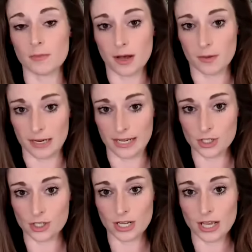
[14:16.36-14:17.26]

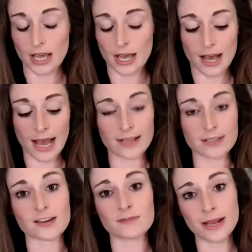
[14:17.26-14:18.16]
published.
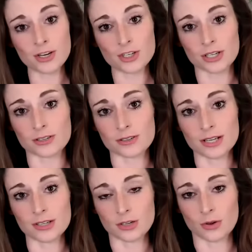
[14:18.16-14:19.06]
And I've mentioned
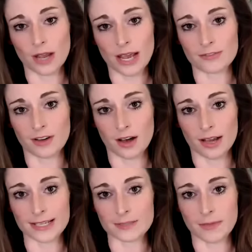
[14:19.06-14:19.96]
that
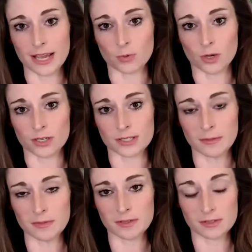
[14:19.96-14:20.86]
UKLFI has made one
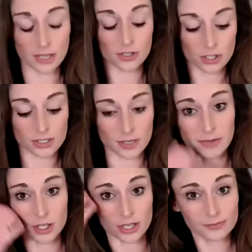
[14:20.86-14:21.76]
such
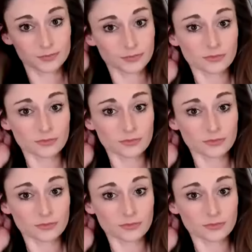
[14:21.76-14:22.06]
submission,